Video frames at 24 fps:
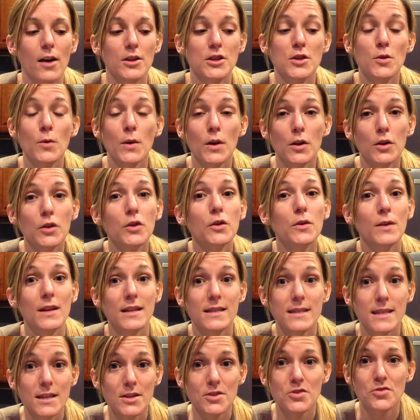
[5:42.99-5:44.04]
to include
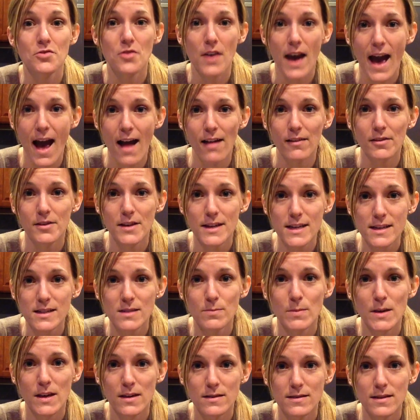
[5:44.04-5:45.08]
additional calories,
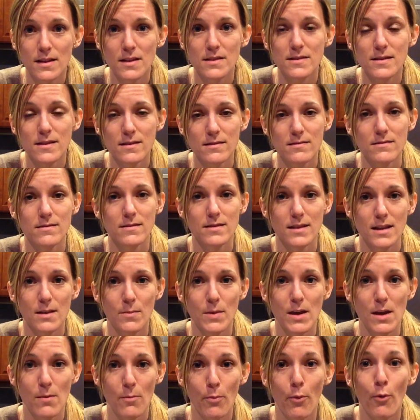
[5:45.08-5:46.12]
because it's going to
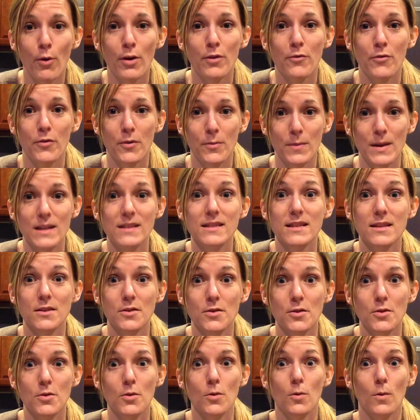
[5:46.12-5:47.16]
be important for me
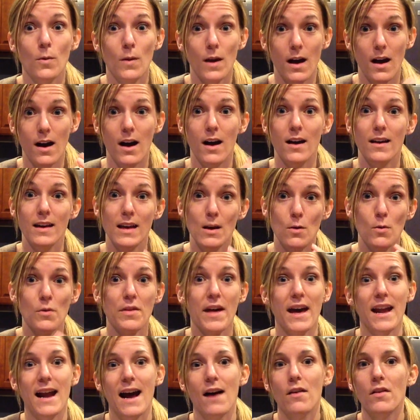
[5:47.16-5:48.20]
to equal
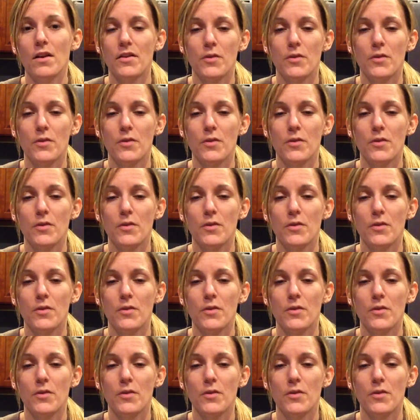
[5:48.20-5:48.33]
that out.